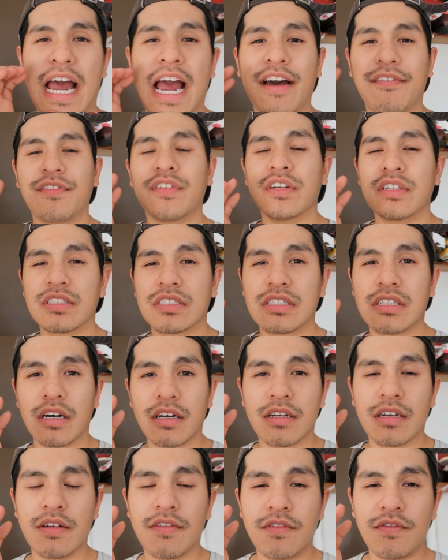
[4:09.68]
After it's
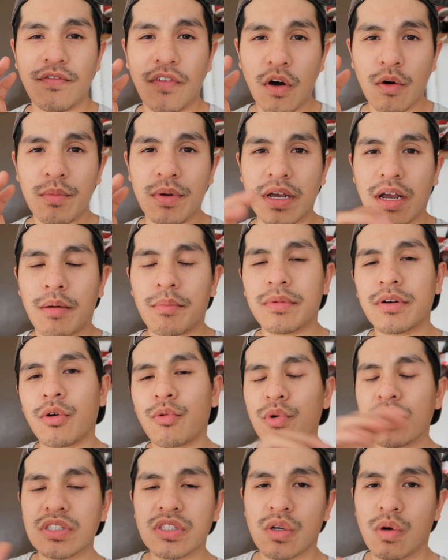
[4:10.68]
done foaming, I'm gonna
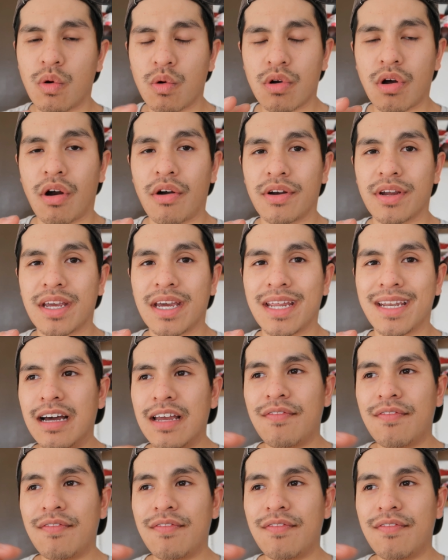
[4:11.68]
rinse the whole car again.